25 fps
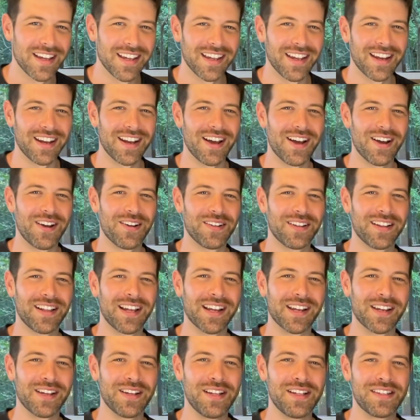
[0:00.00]
You know,
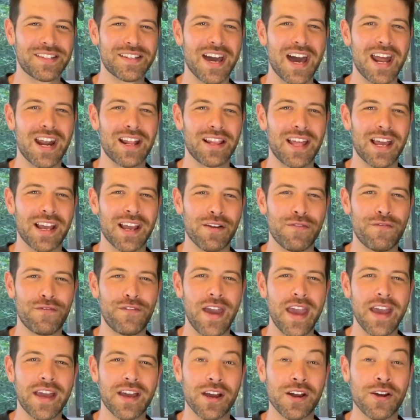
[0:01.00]
like it's kind of like a
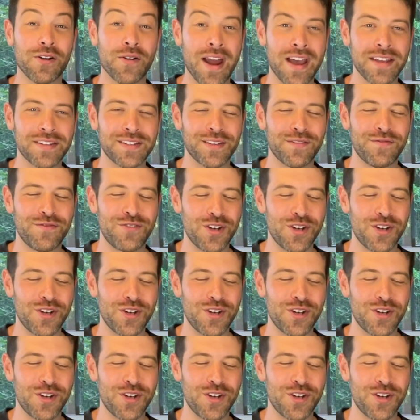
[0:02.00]
fake aggressive